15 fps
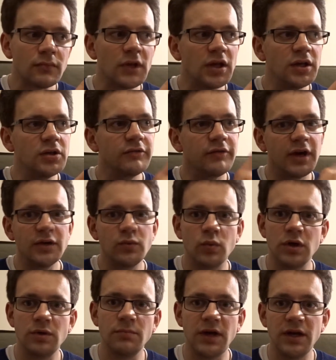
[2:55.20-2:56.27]
and you divide
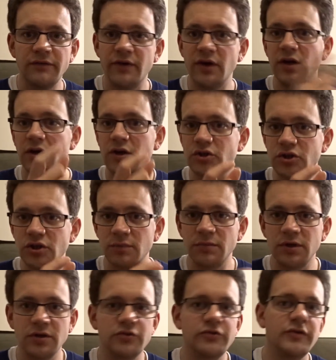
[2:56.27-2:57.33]
1 by a very large
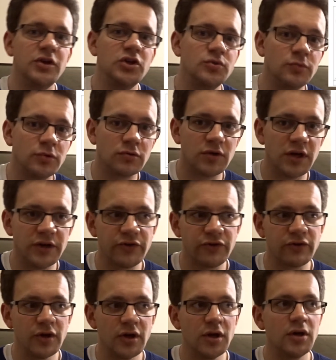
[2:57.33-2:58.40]
number, that's very small, right?
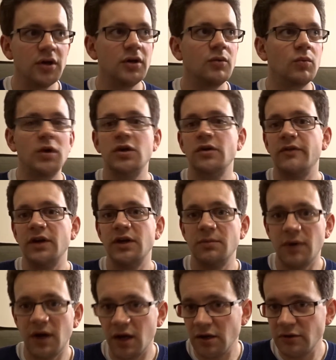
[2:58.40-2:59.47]
1 divided
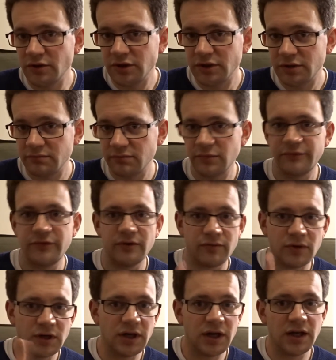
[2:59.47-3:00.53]
by 100, if you have
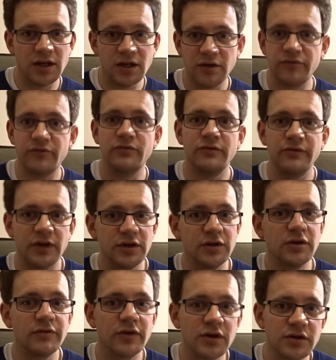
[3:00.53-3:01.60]
one cake and you have to divide it
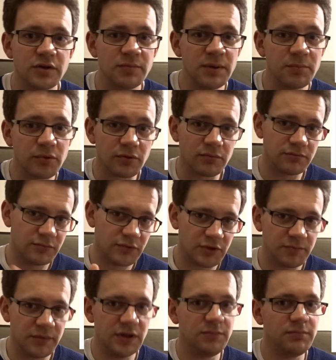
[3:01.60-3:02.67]
over 100 people,
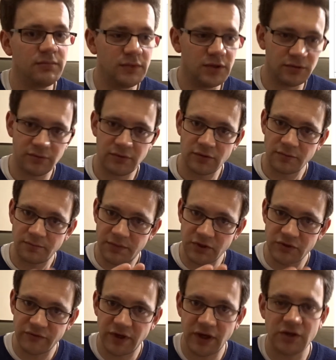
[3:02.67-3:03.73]
not many, your
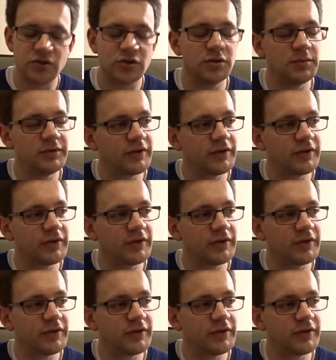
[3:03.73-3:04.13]
piece of cake is going to be